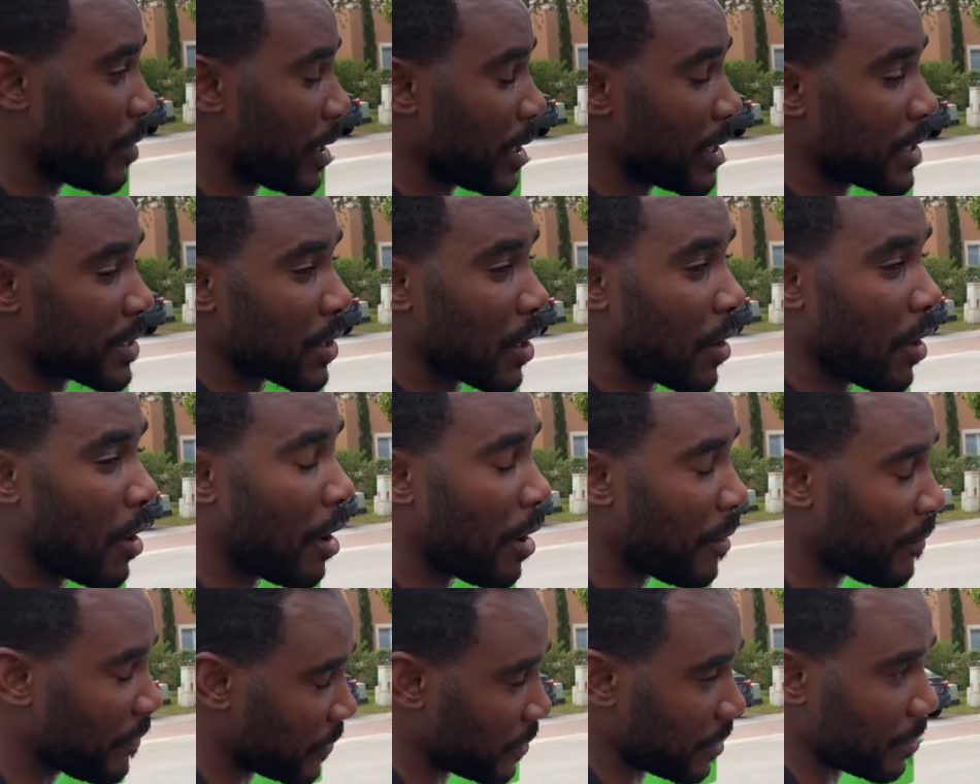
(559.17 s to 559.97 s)
and it's
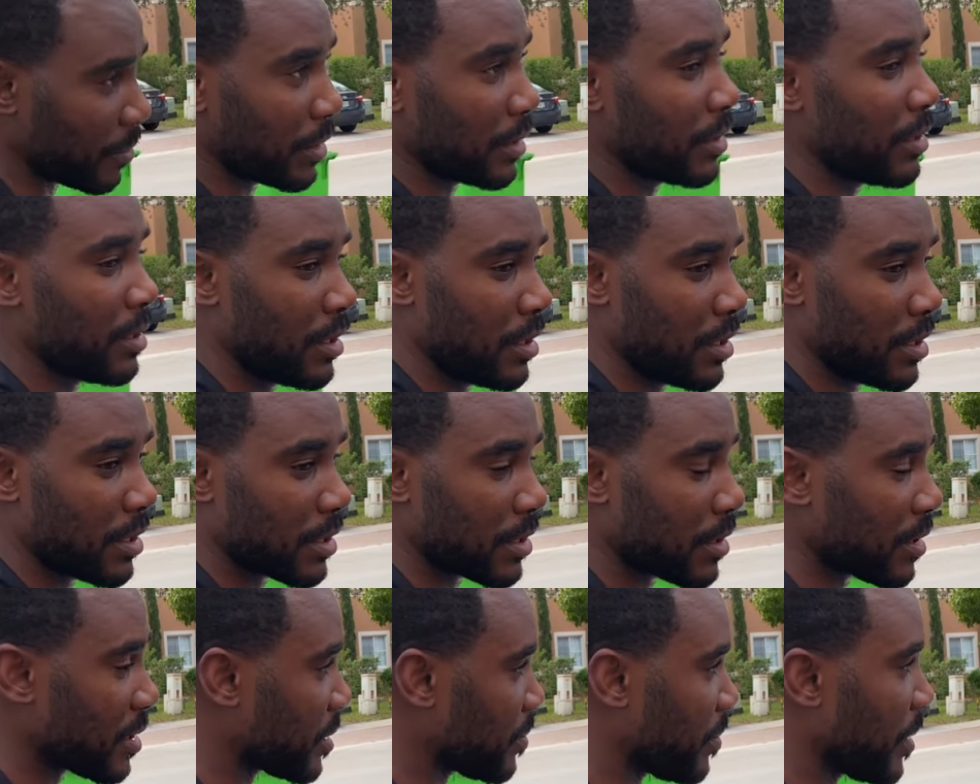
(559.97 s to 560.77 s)
comfortable.
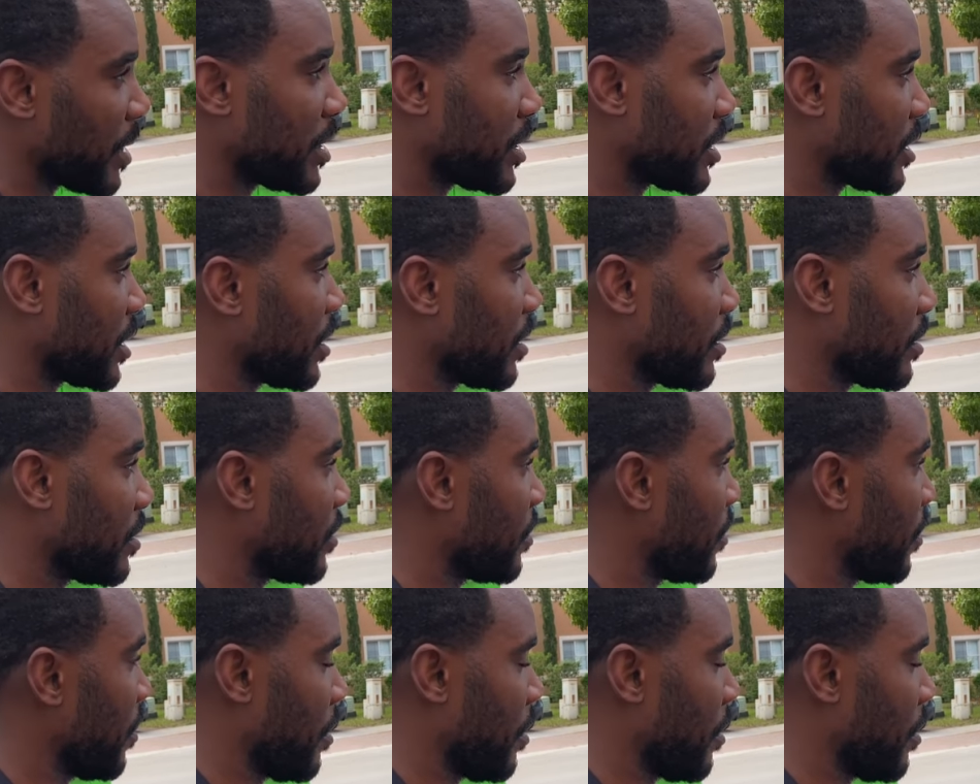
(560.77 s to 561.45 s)
Suspension.